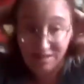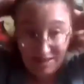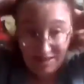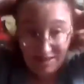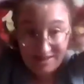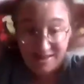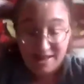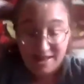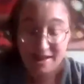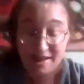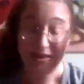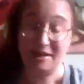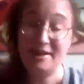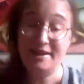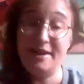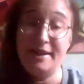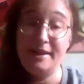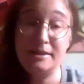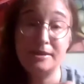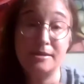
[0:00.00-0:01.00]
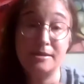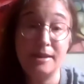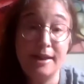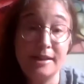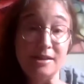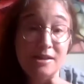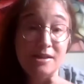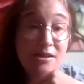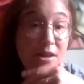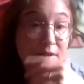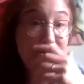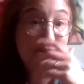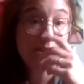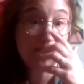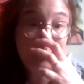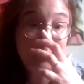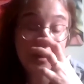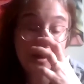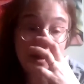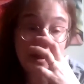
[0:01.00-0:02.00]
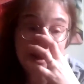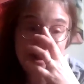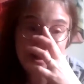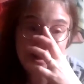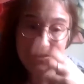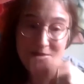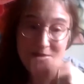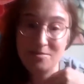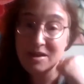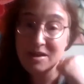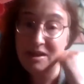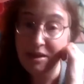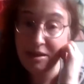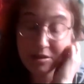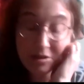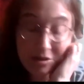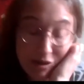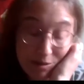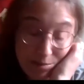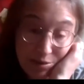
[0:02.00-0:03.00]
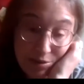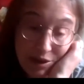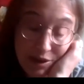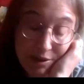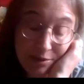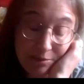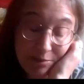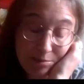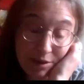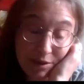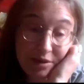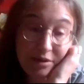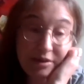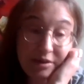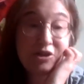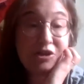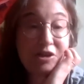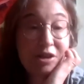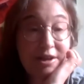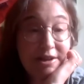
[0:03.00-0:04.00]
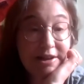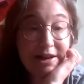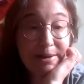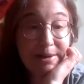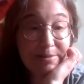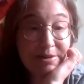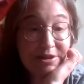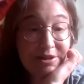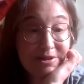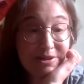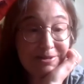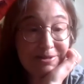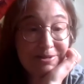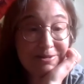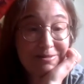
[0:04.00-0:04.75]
Exactly. It's no surprise to me that, to put it bluntly, shit happens.